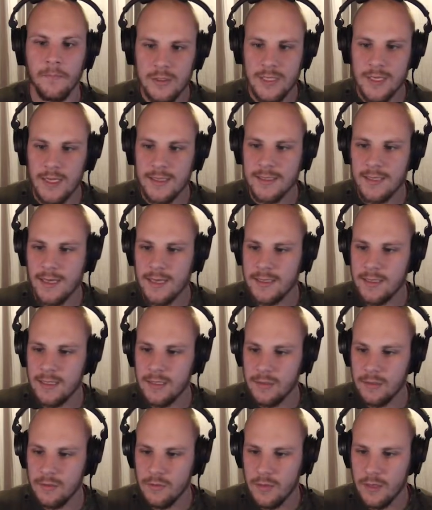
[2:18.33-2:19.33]
So let's
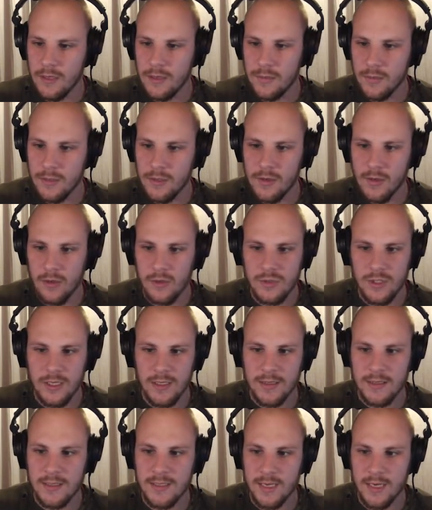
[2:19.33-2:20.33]
actually look a little bit closer
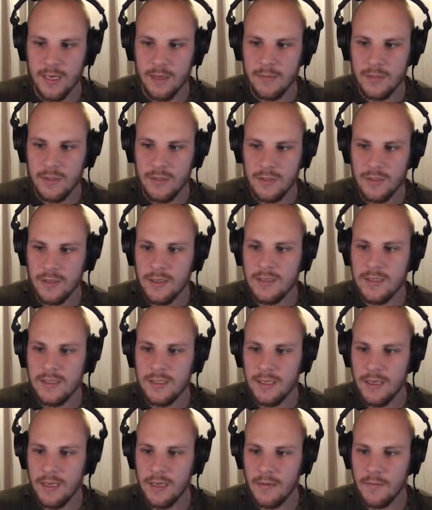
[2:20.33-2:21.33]
at the setups. You can
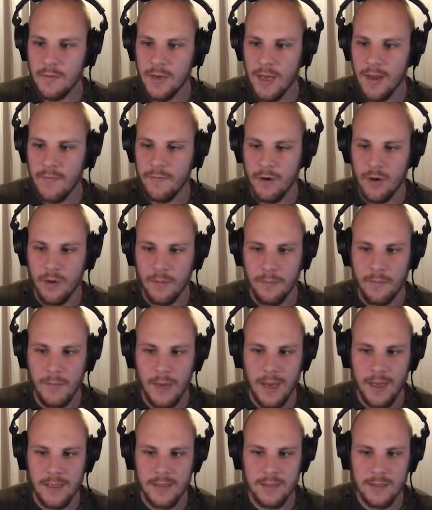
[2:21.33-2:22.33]
see here we have our
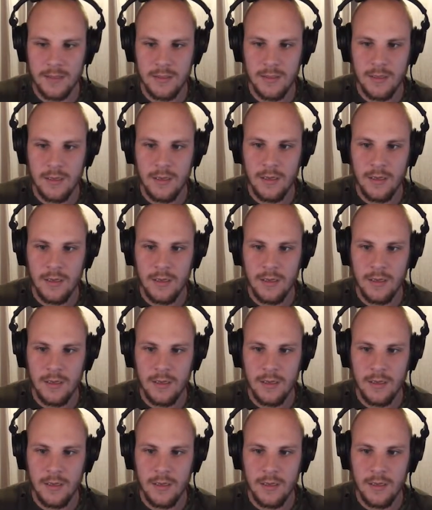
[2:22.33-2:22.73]
pads.